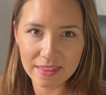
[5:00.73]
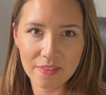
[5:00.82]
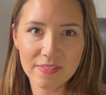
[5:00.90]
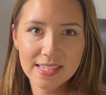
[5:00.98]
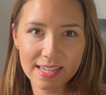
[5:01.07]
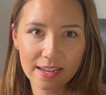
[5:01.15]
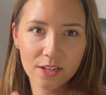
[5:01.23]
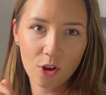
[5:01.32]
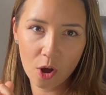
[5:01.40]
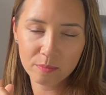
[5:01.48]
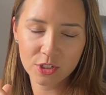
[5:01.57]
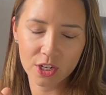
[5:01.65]
then the second
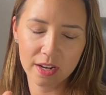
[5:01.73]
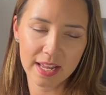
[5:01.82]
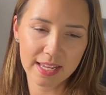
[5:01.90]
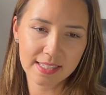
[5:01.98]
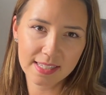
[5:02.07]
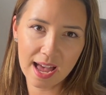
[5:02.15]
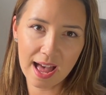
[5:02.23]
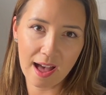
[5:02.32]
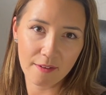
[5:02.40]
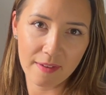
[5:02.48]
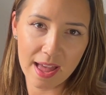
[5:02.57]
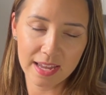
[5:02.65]
option is to
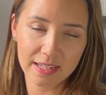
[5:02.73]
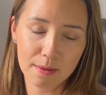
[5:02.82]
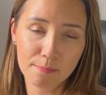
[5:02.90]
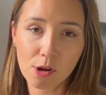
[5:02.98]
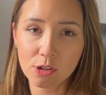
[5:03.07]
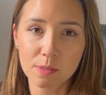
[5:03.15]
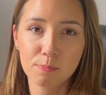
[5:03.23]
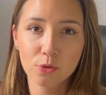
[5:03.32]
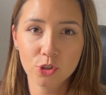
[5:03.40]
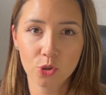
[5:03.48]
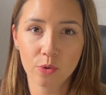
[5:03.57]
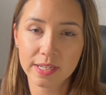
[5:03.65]
have a multiple
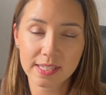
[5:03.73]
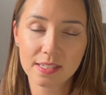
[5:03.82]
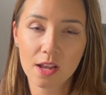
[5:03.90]
choice